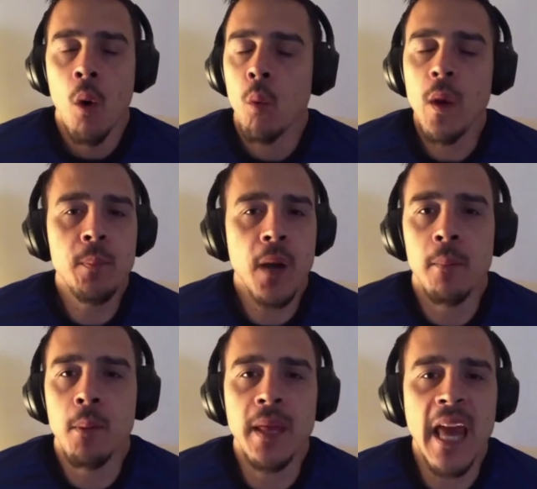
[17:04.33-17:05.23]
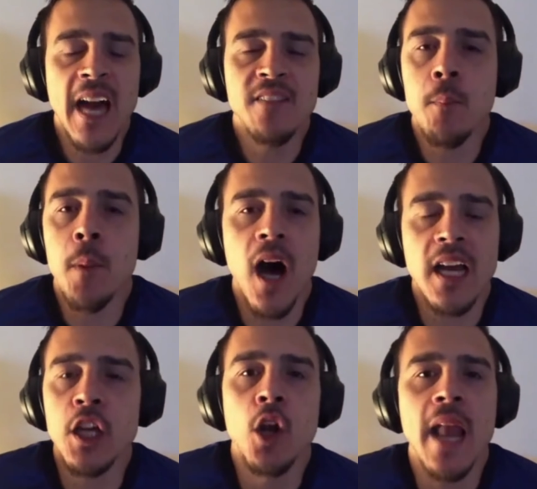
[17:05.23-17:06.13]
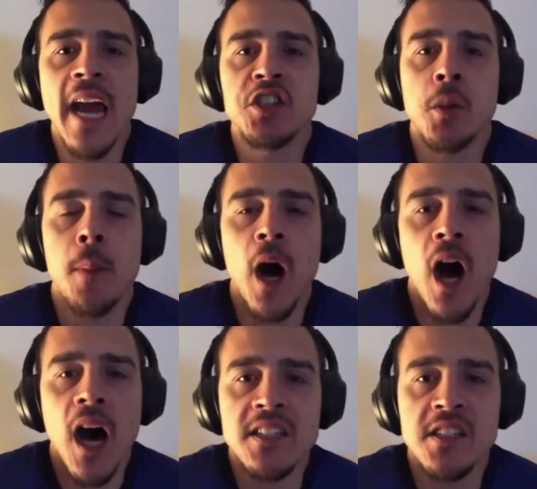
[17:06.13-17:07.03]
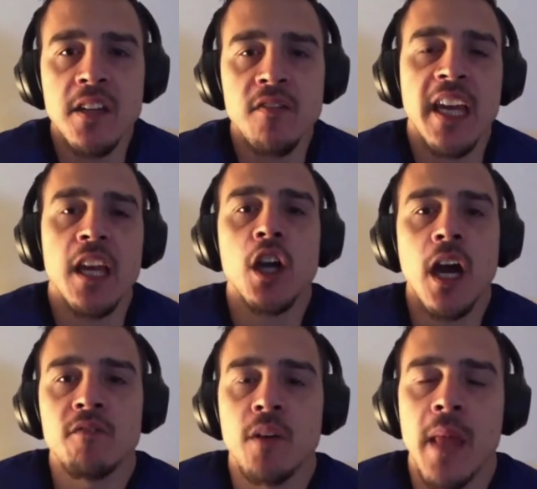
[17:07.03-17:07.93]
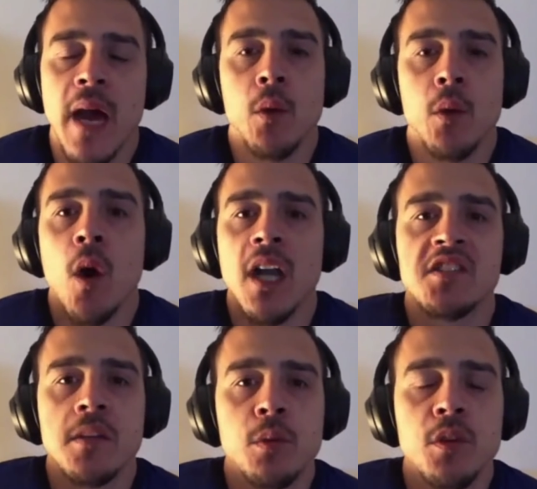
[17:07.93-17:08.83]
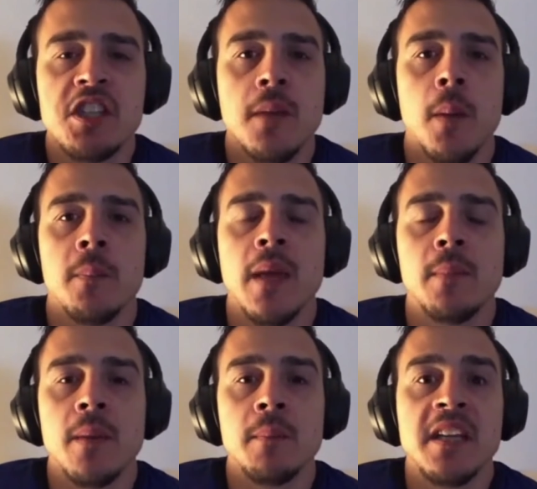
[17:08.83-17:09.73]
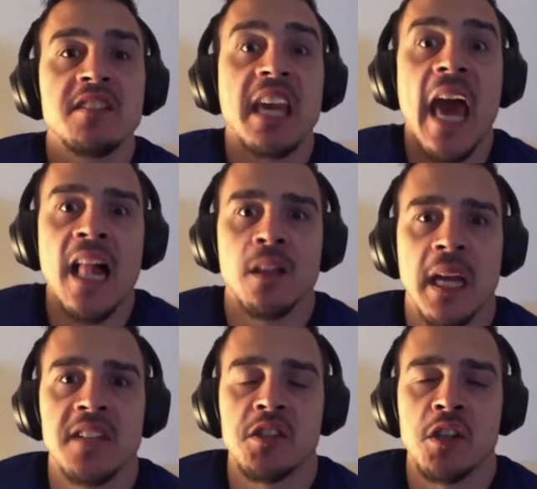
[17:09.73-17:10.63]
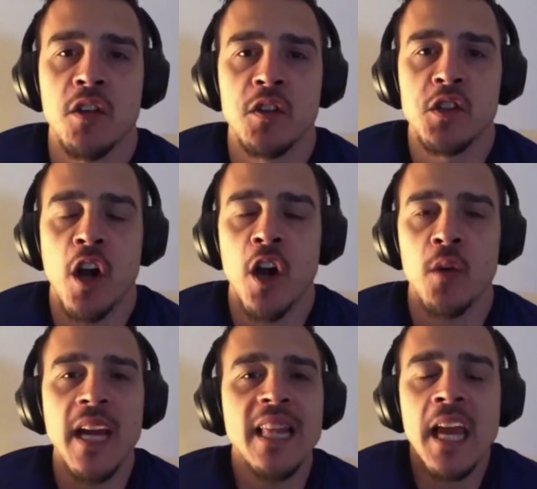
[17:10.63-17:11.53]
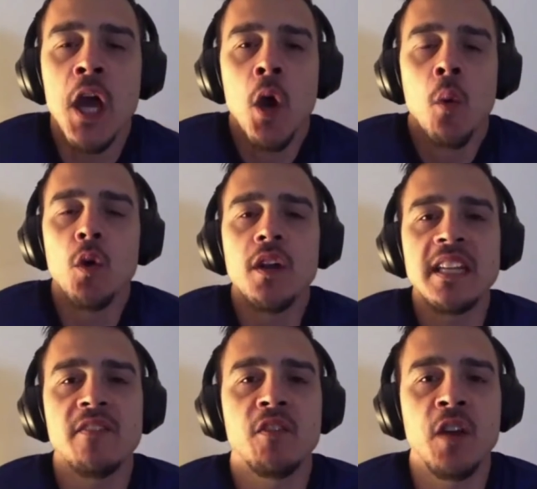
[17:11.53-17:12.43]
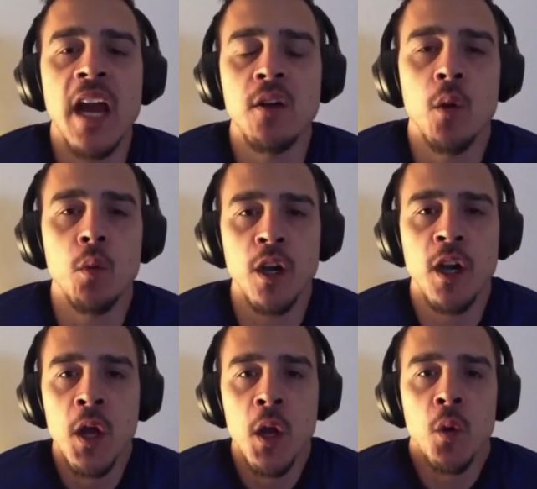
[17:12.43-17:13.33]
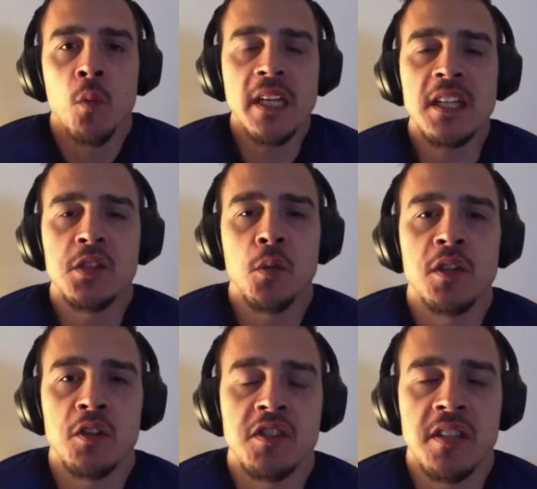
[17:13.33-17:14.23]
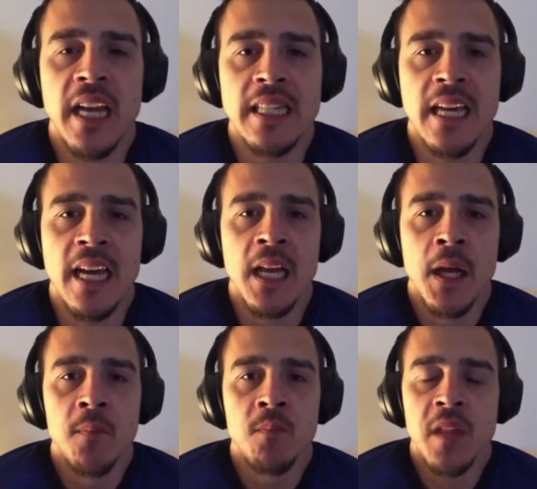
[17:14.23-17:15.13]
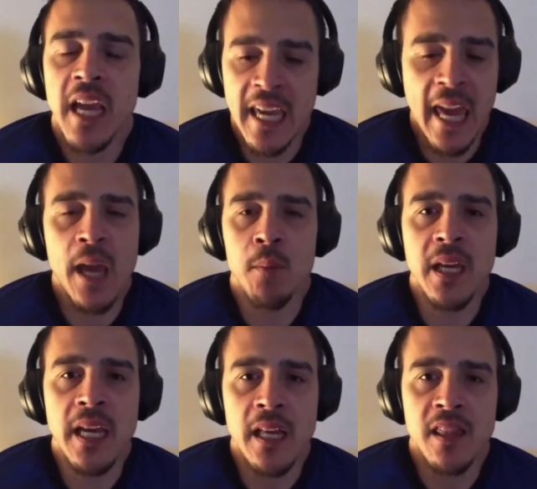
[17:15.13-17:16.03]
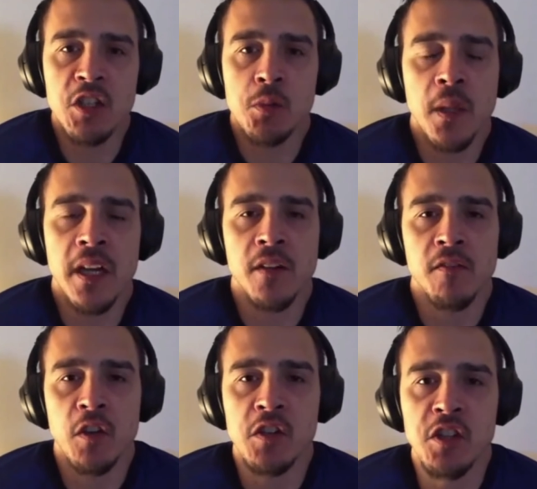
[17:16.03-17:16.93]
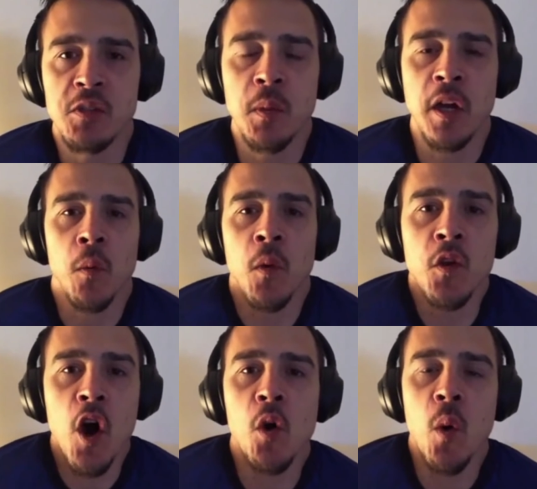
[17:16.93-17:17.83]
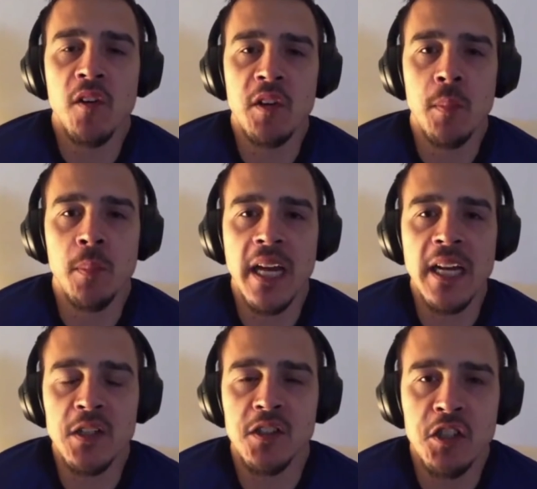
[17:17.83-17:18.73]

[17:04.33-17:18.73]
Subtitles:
We probably have an extra positive that could come from that. We want to see Pulisic, but maybe it means Callum gets another start, right? Like, we're in a different era where we need to understand that it can't be this player versus this player when they're all quality players.